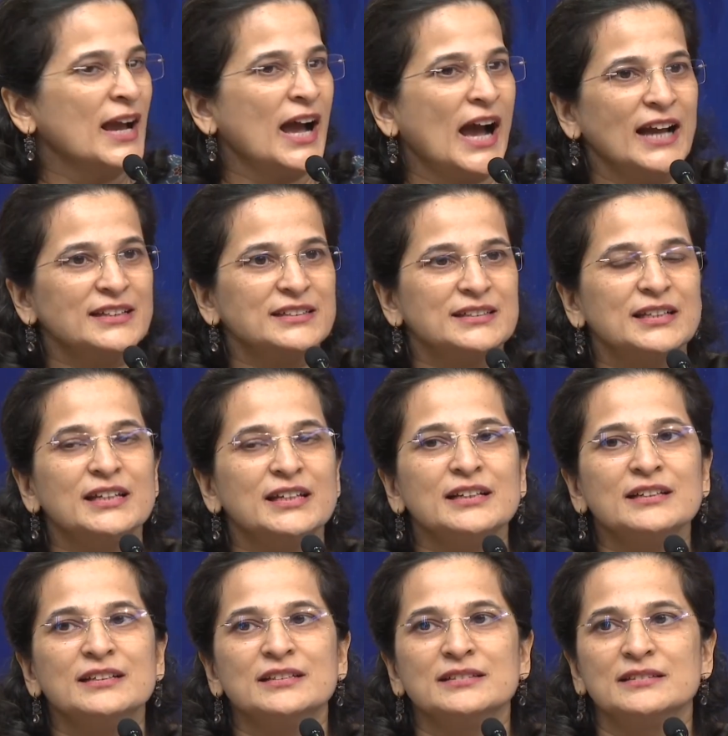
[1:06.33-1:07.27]
I
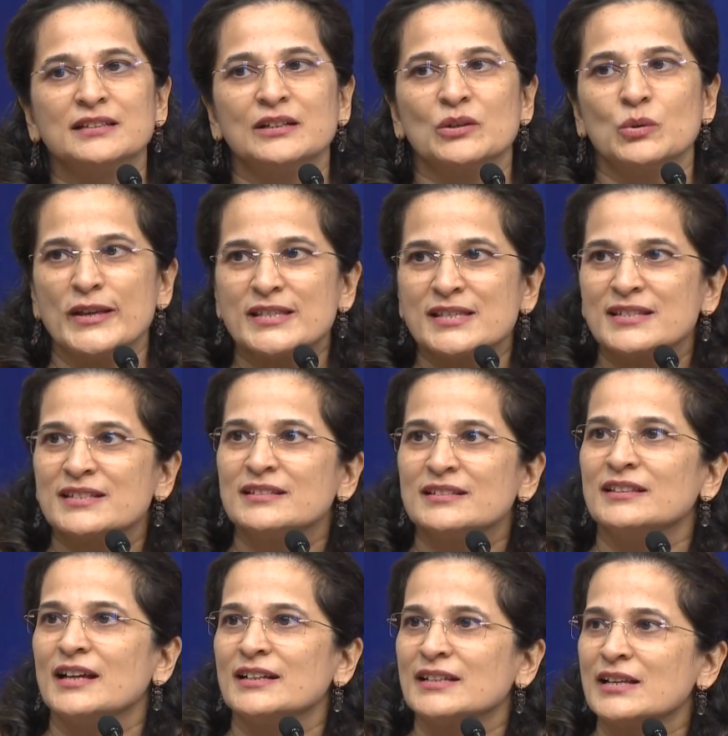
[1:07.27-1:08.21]
think the
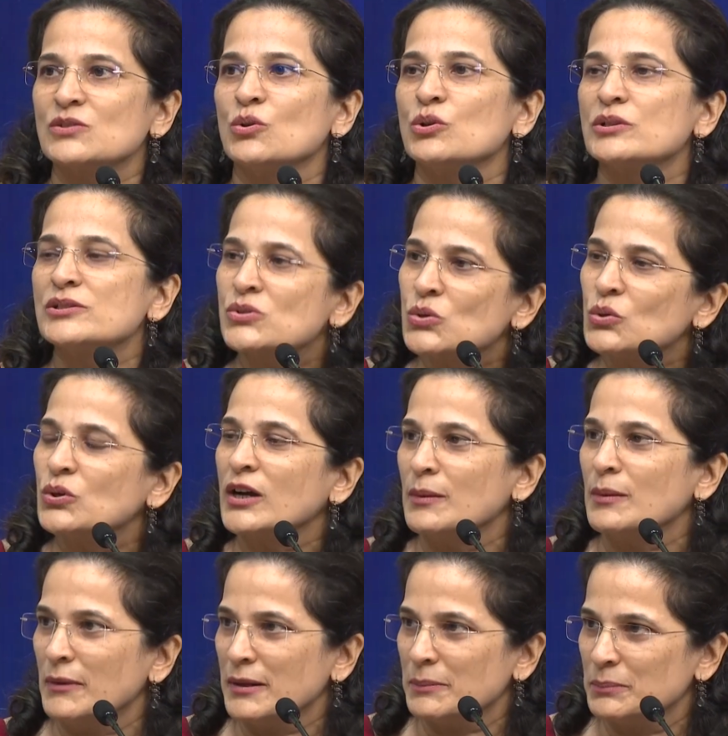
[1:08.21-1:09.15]
question that has also
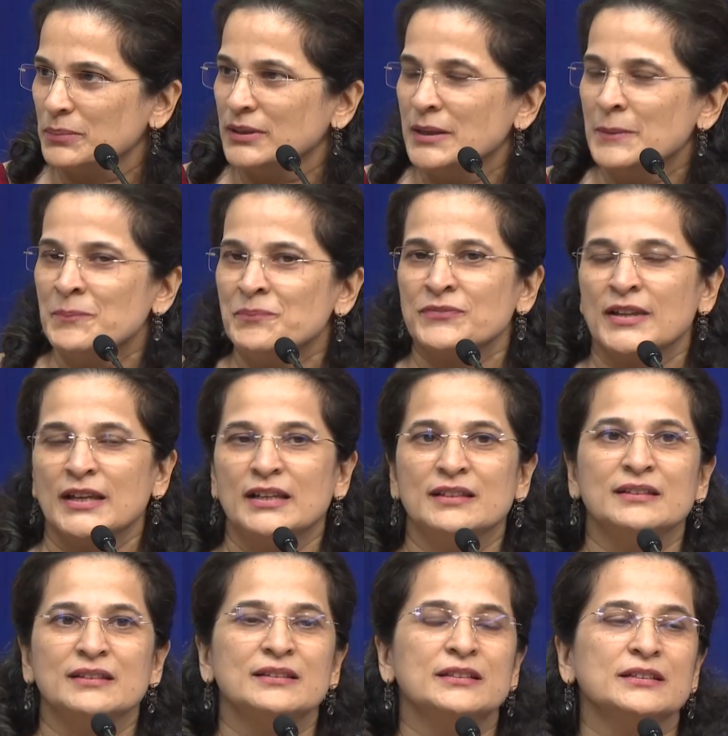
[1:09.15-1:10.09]
come up
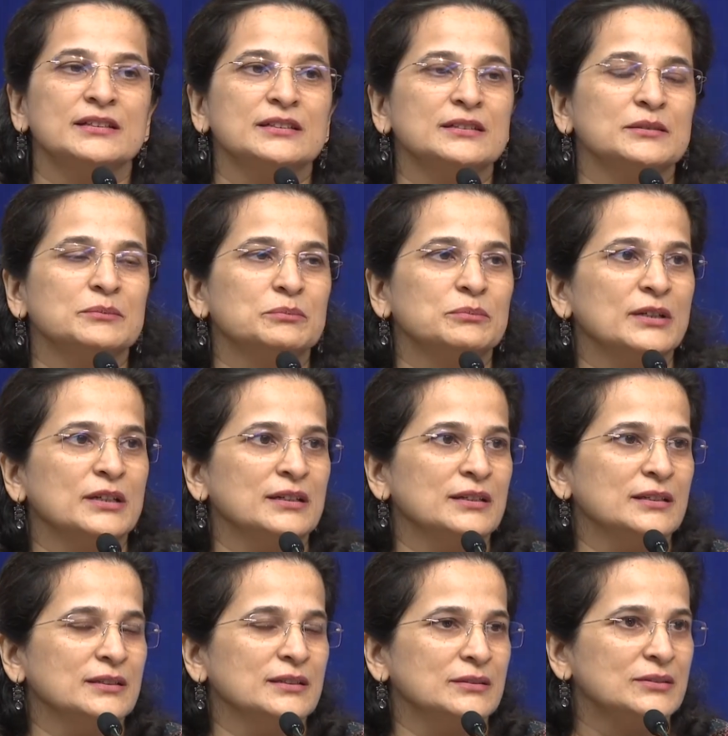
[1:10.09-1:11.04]
in
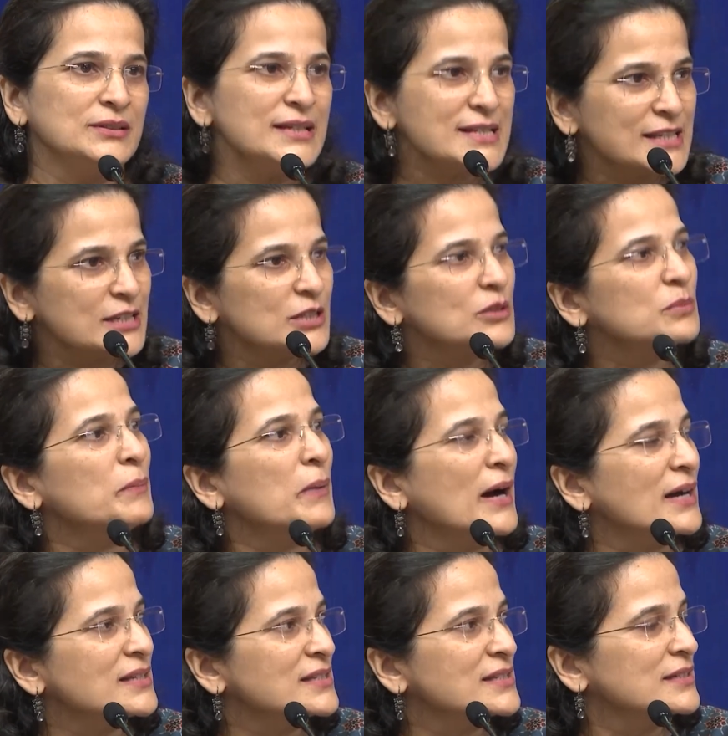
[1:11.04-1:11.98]
the recent
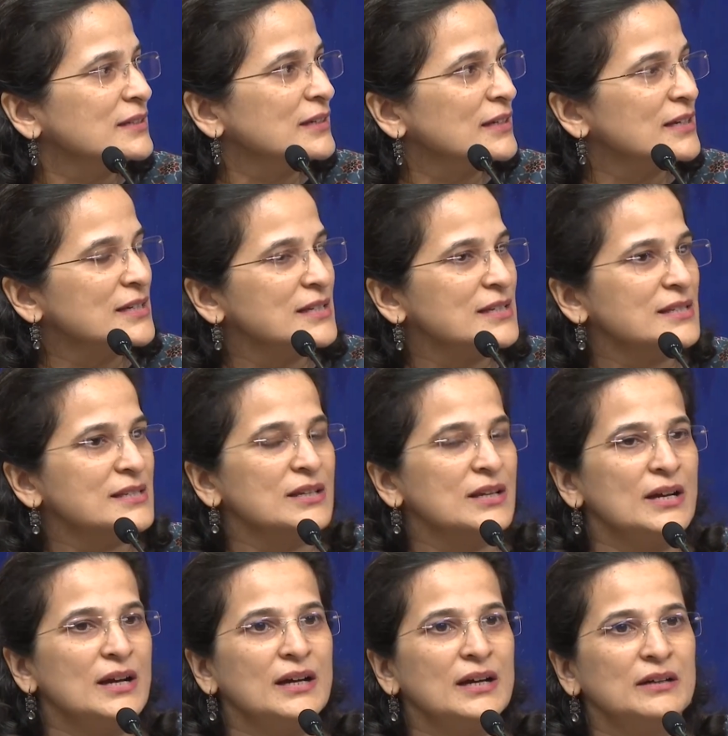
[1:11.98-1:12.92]
past is
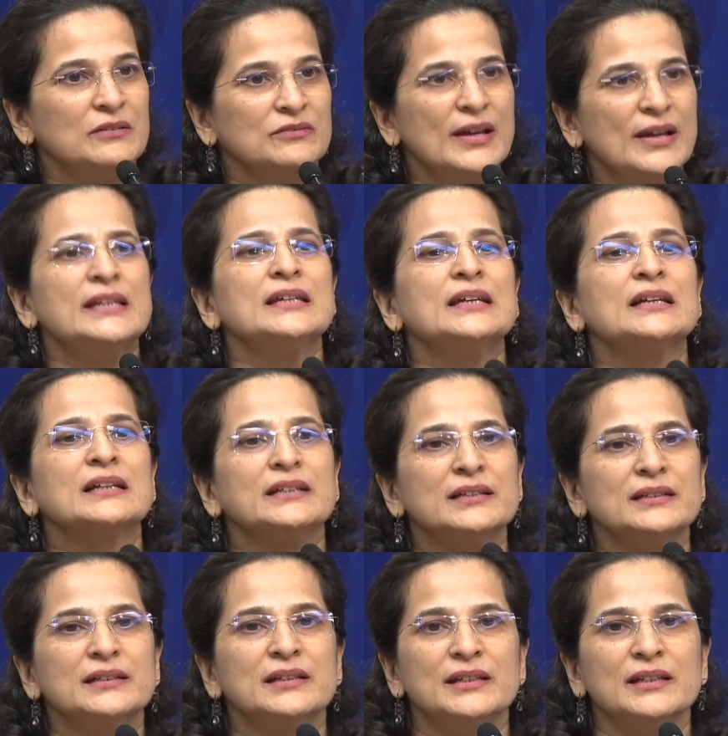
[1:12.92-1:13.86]
very
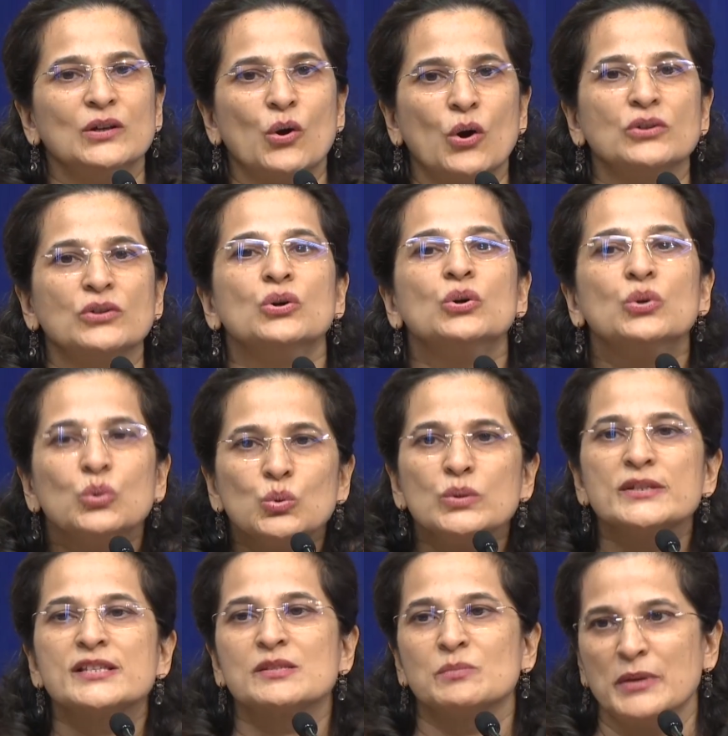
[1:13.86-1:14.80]
clearly on
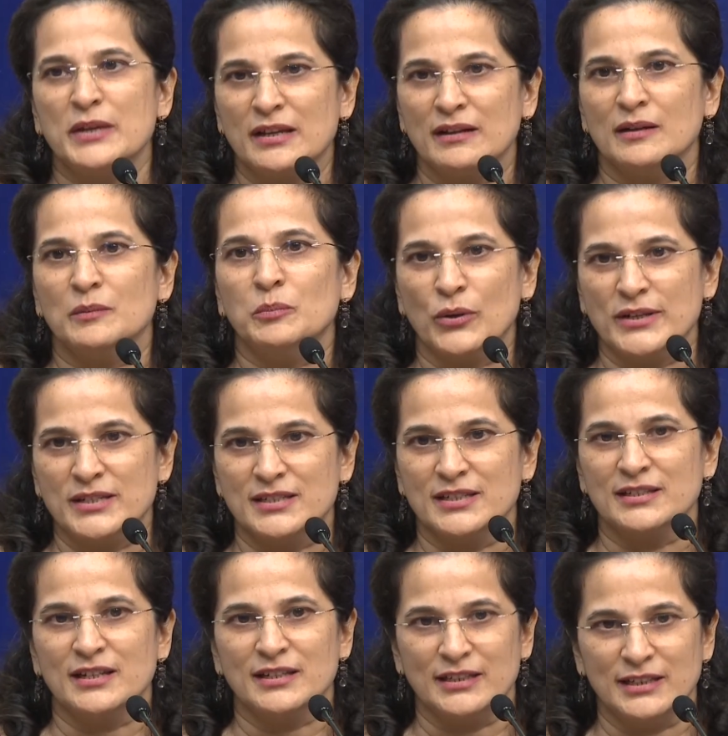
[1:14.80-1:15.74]
who is being
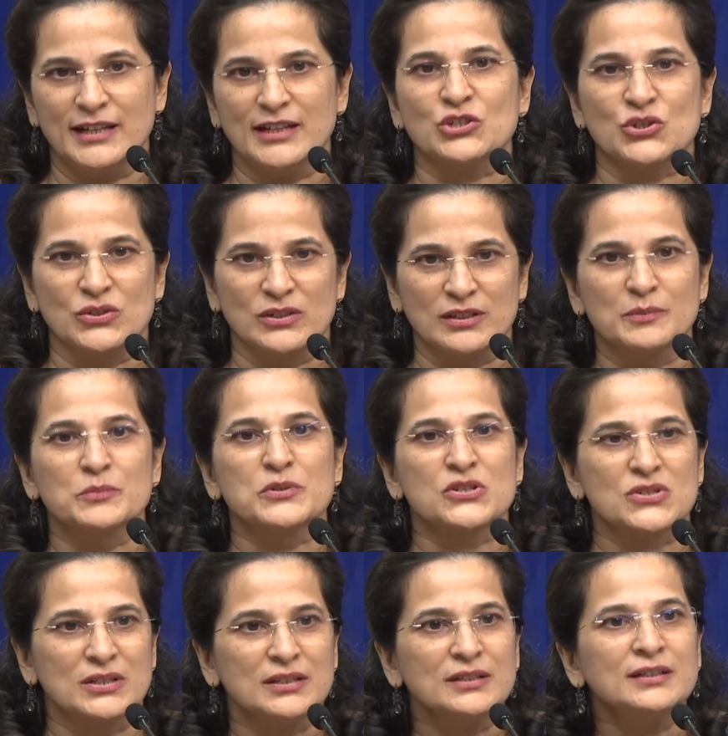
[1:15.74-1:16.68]
appointed an election
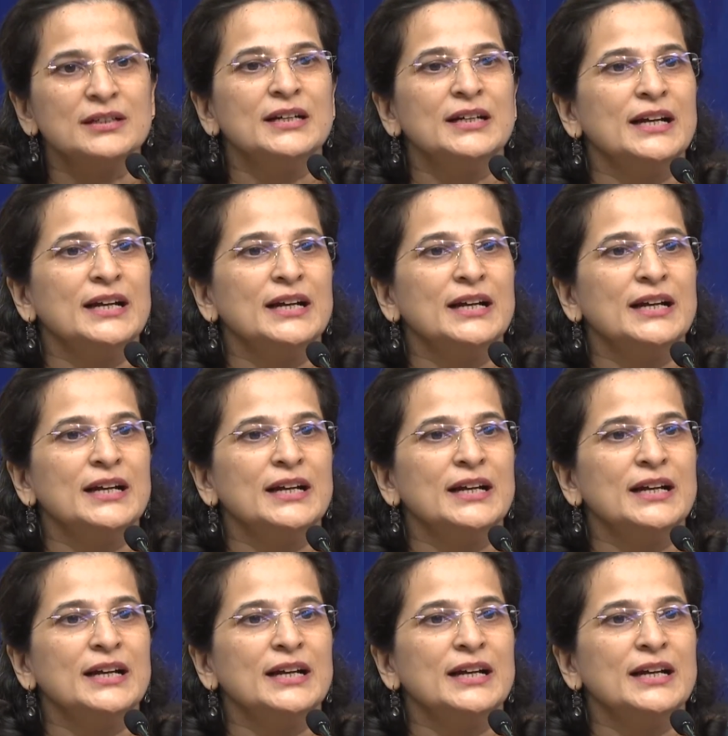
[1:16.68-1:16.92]
commissioner.